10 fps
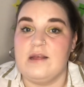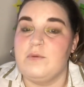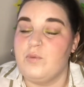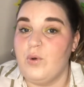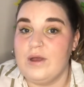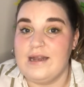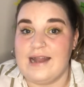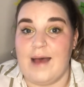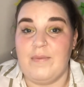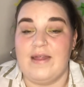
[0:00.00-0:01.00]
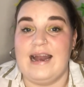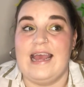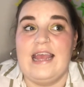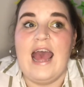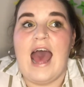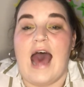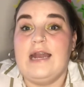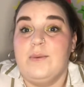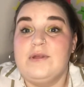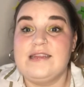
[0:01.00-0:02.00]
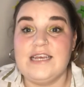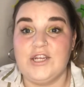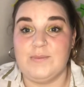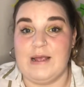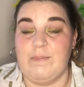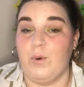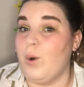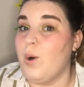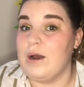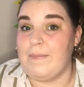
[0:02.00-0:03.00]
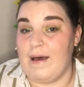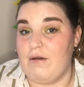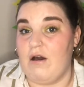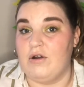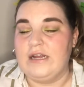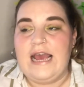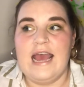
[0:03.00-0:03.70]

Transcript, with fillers: he was walking down by the lake and he was teaching people all about God.